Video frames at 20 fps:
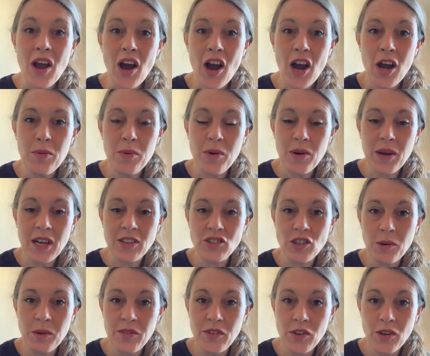I will catch
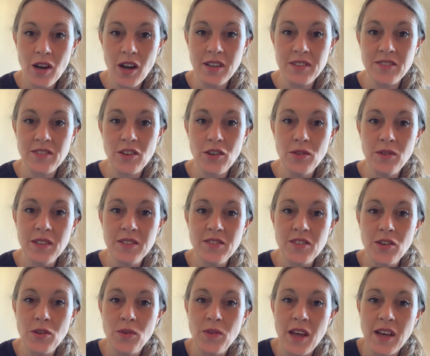up with you guys soon.
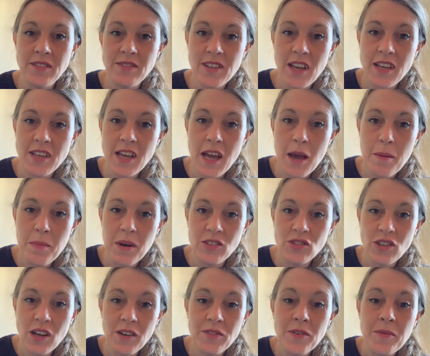Until then, take care.
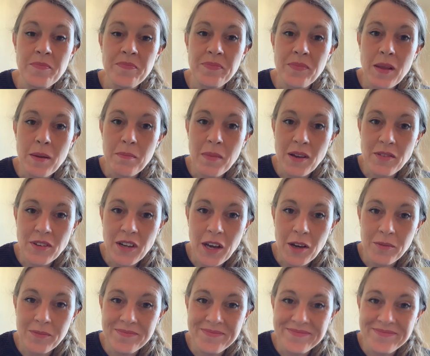Much love. Bye for now.